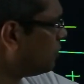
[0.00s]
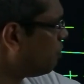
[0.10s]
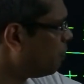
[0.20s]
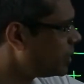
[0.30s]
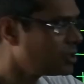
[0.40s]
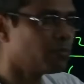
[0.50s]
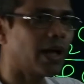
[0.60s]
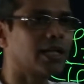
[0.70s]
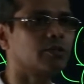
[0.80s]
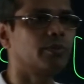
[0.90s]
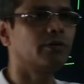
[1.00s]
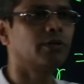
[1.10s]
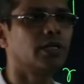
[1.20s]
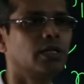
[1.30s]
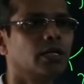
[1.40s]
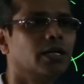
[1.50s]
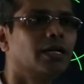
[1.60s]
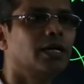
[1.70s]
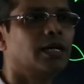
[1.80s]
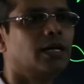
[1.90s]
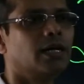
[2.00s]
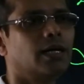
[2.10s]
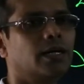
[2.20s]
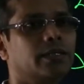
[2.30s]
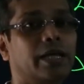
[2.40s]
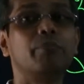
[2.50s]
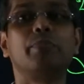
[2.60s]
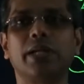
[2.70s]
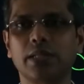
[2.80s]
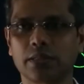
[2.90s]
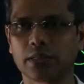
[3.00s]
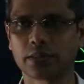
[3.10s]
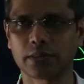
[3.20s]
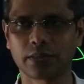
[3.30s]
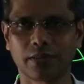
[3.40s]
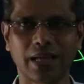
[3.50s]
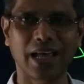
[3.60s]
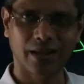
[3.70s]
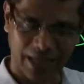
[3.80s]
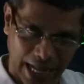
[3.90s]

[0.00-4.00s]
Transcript: mismatch between uh, the impedances and